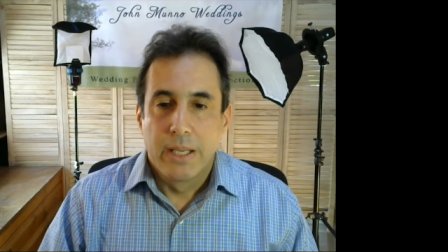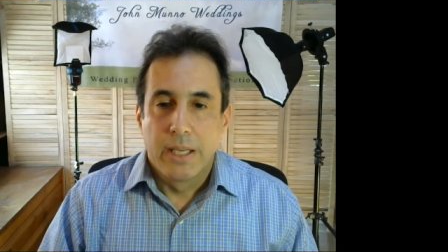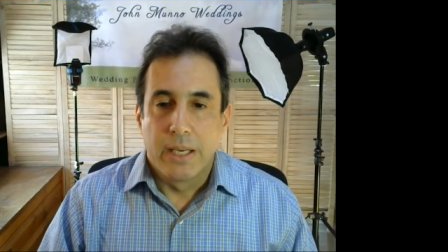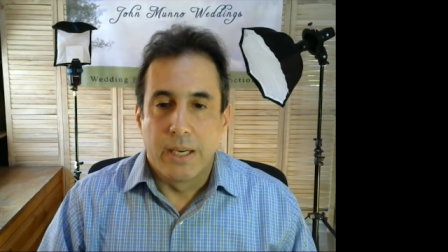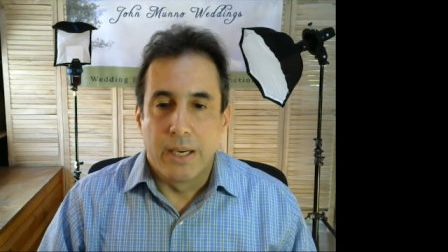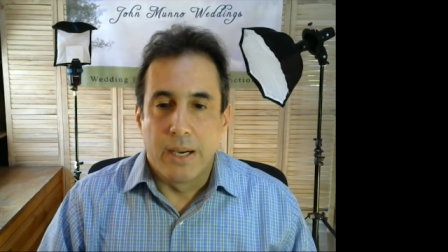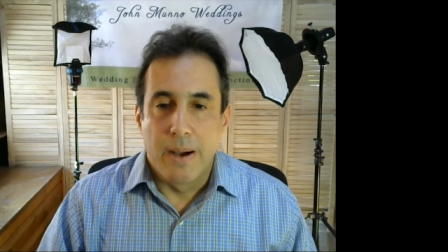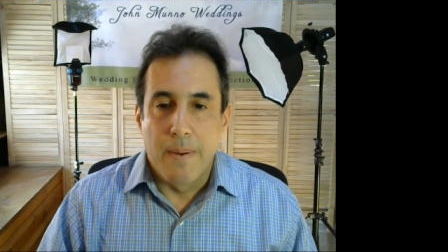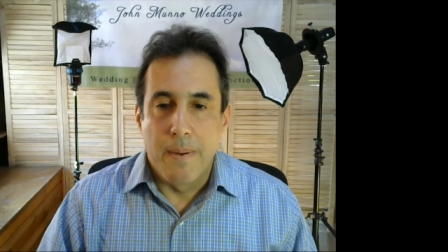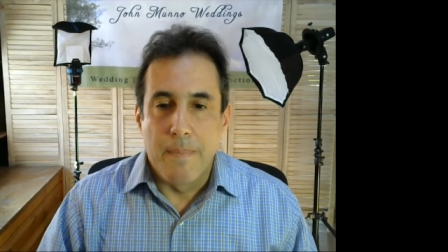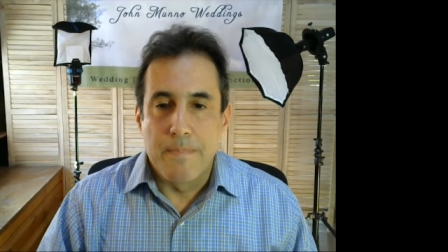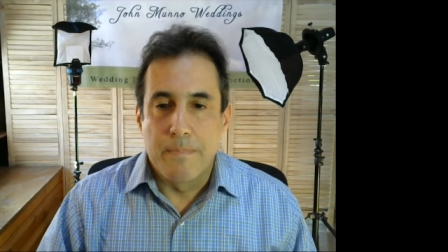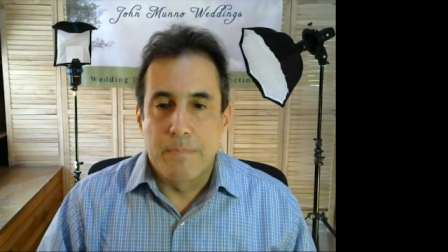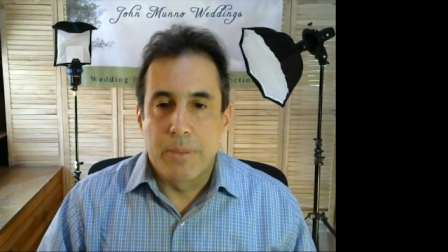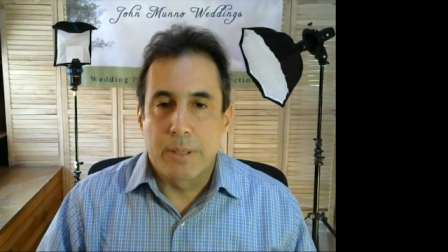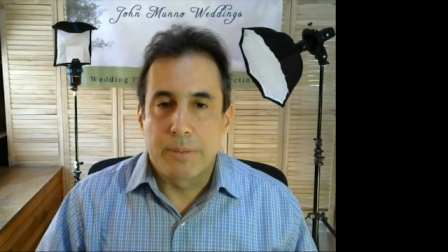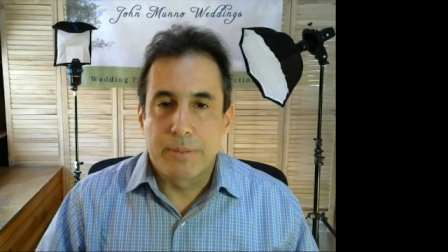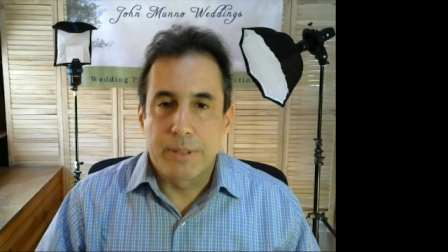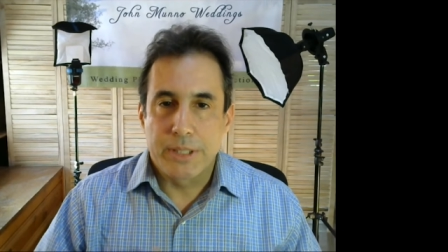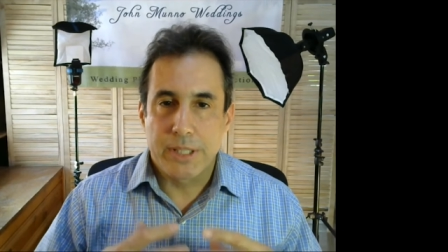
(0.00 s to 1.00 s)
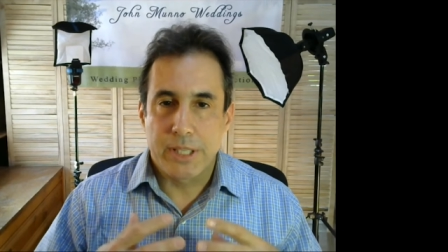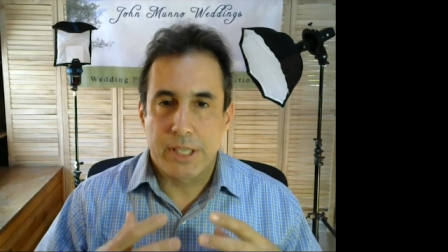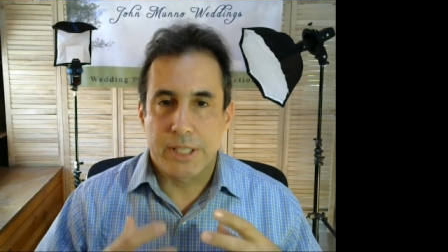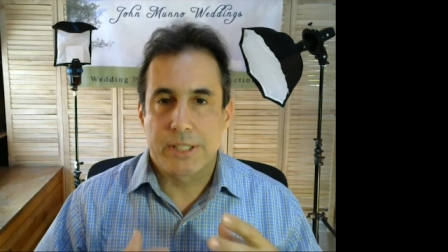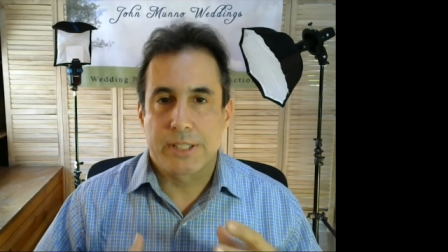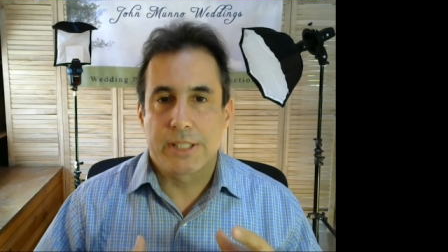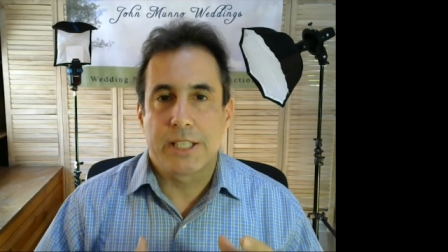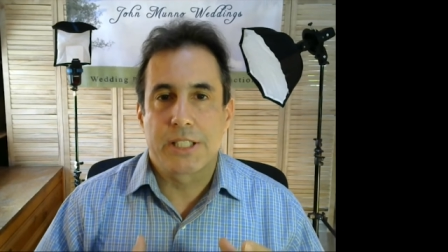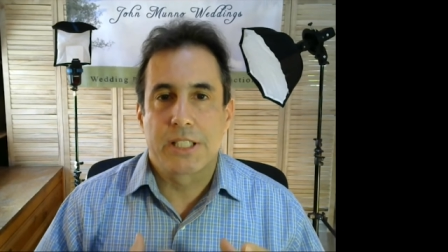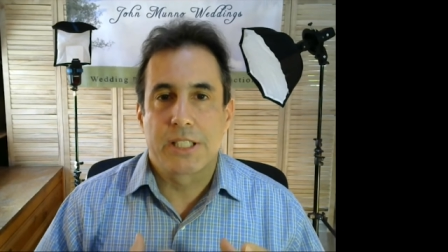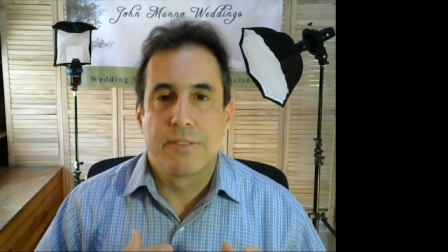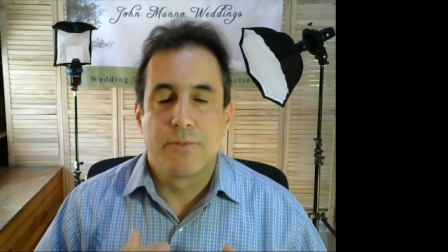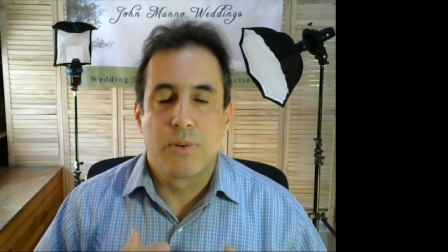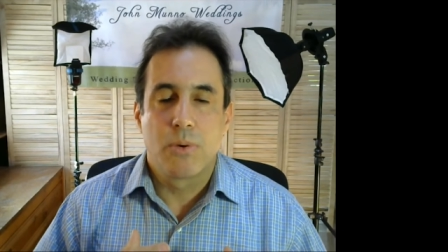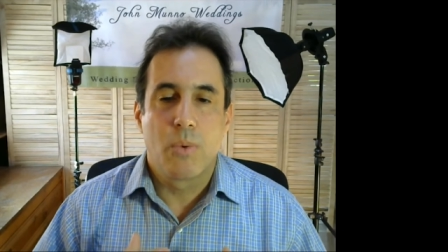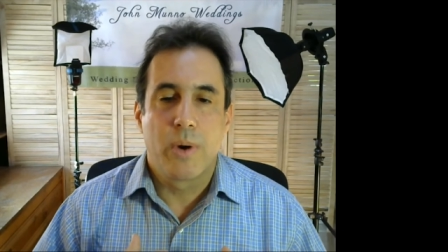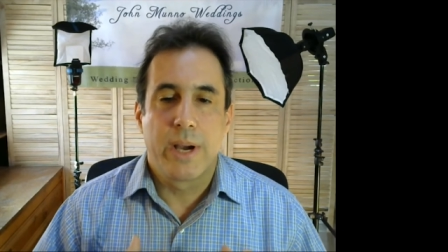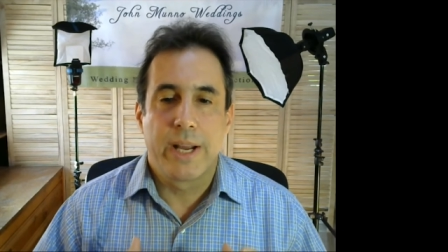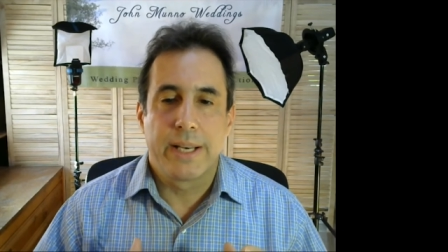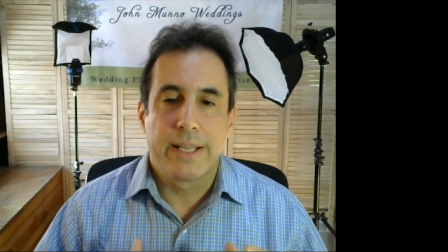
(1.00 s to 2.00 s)
um, but the success of a
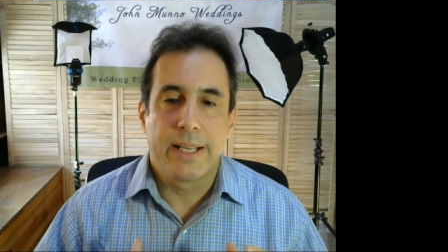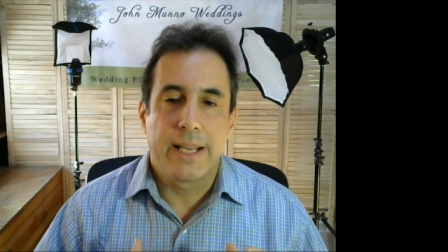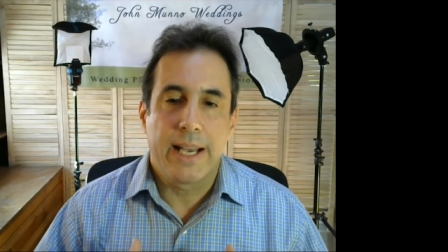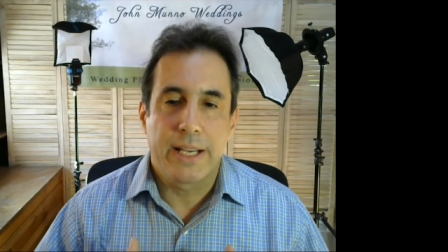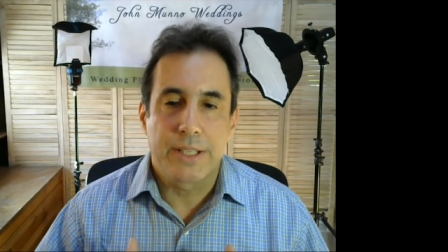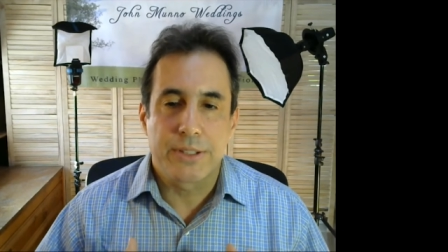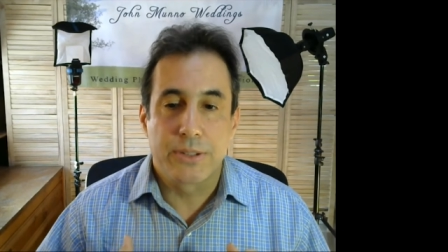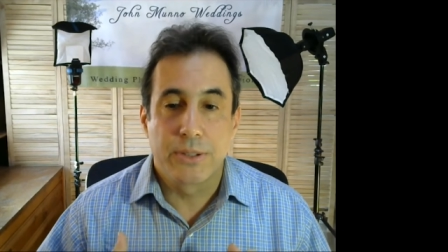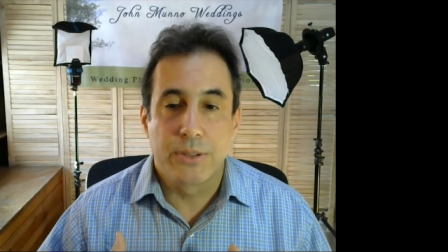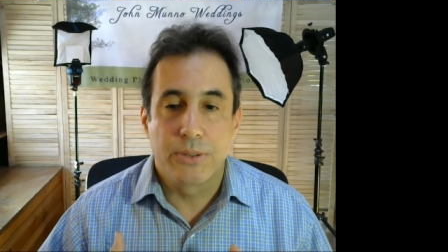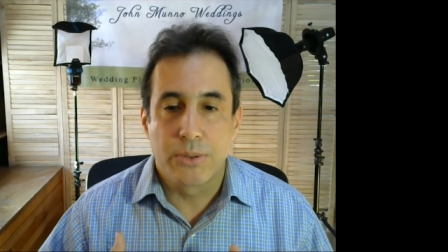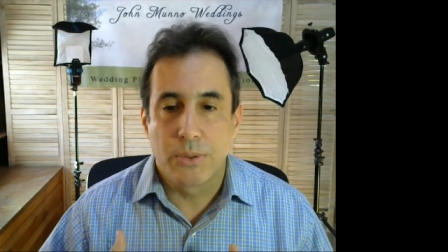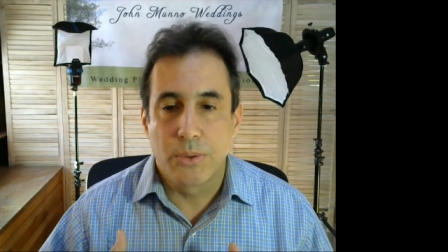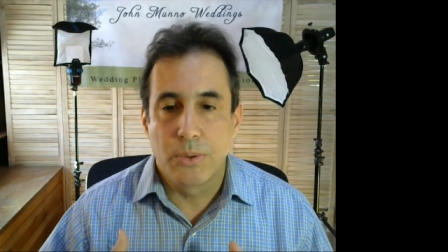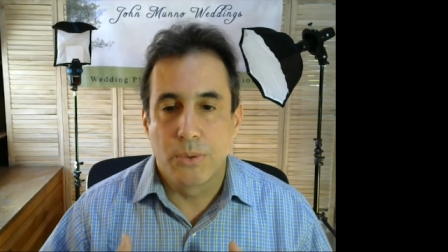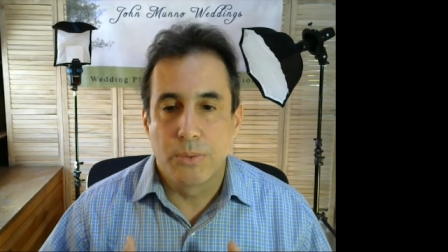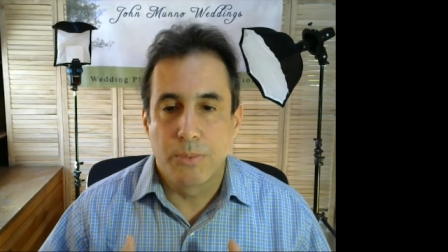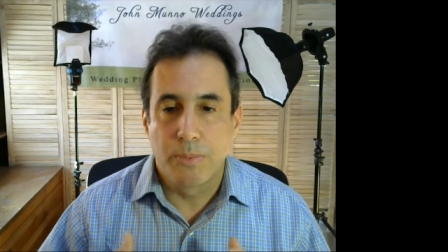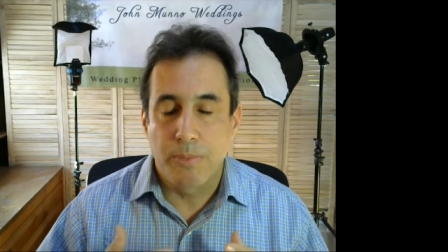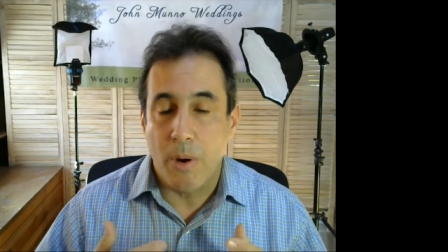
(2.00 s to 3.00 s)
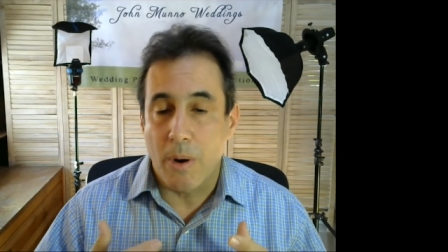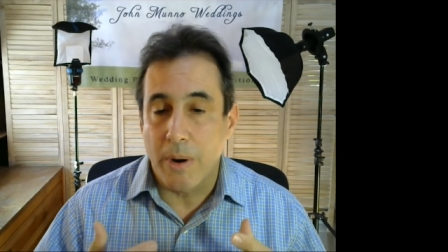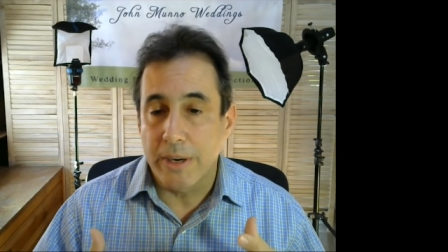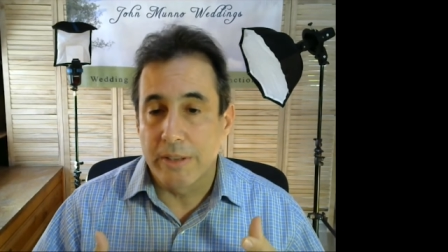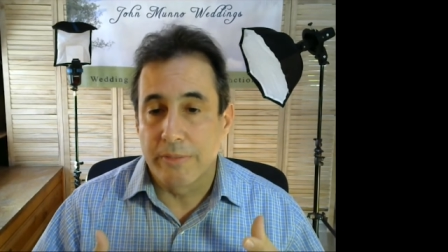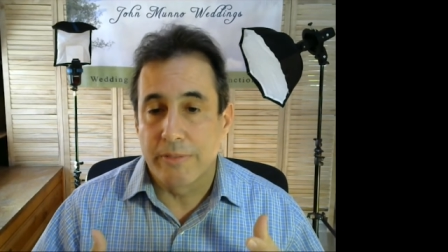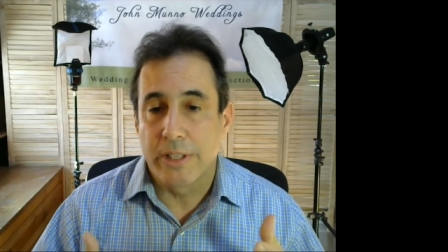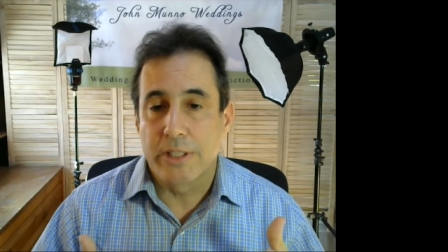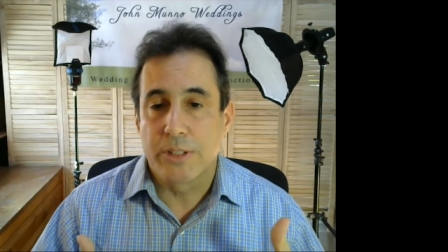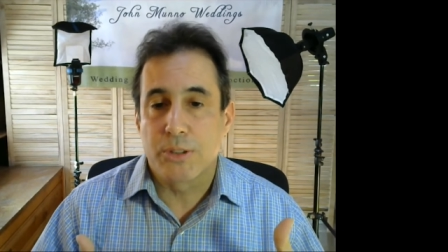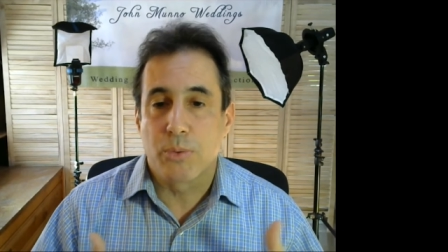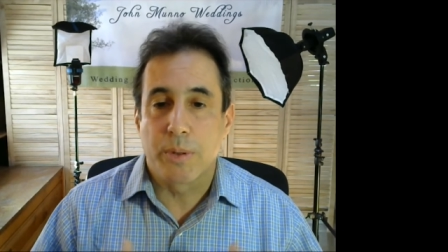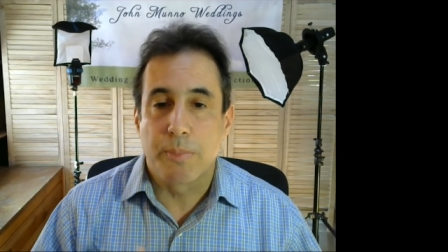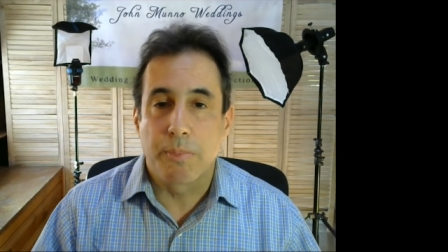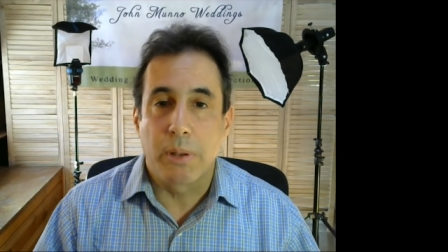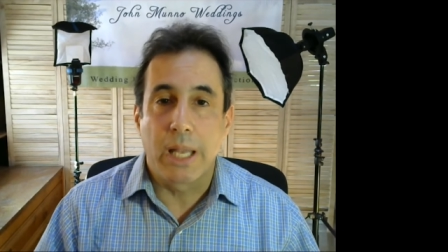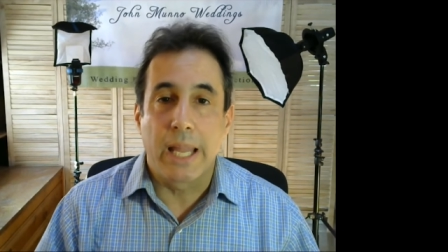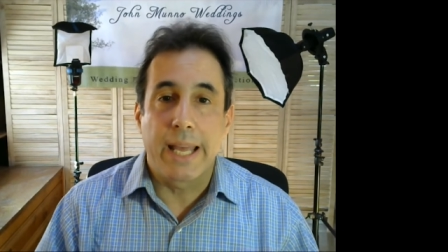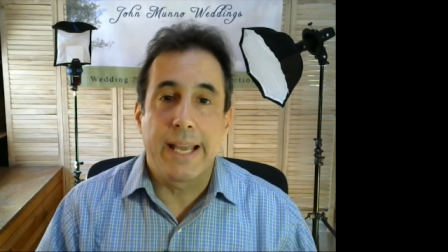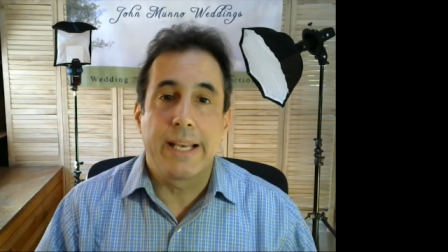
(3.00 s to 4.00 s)
wedding has to do, part of it is with
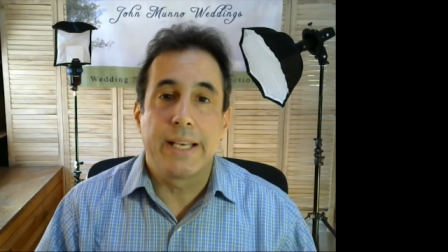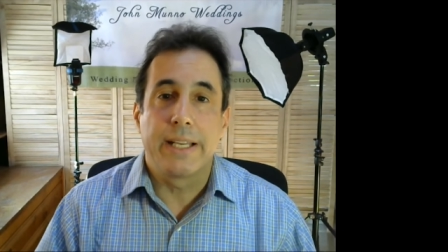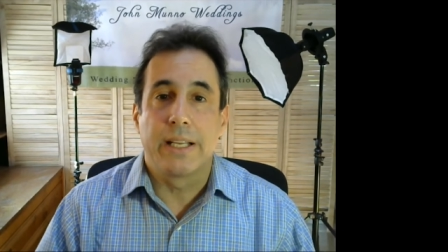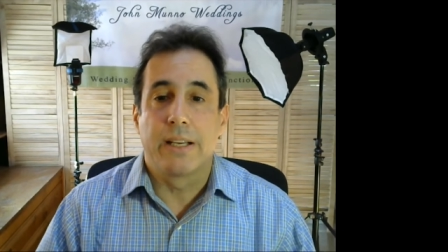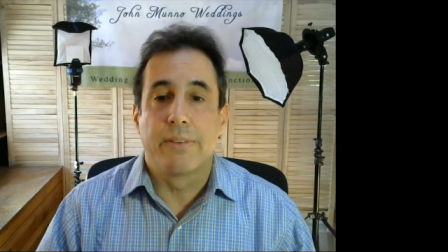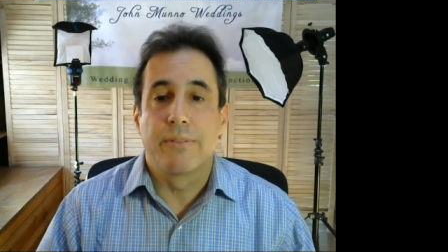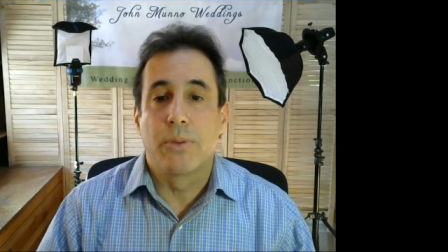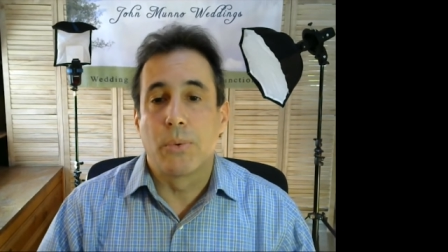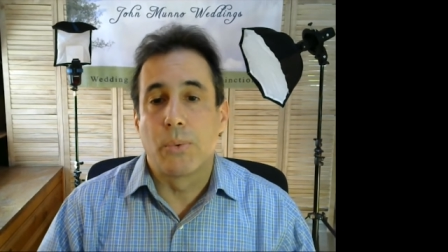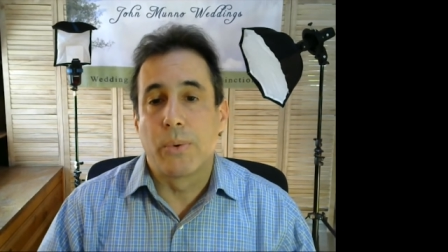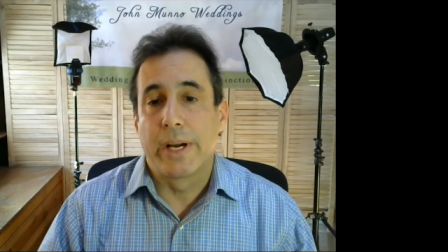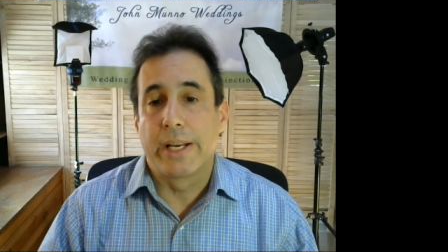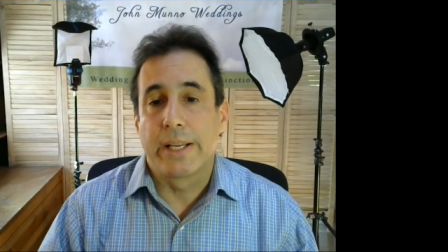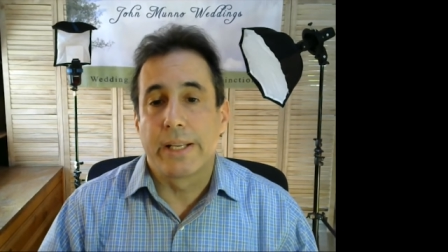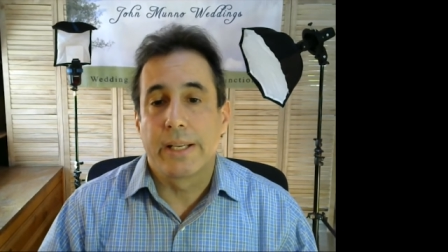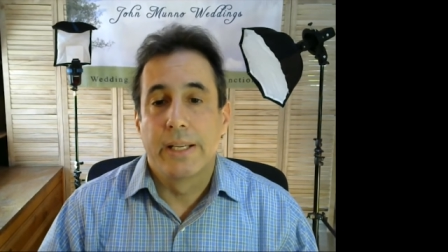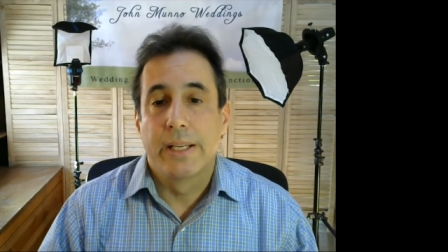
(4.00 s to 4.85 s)
planning of the wedding.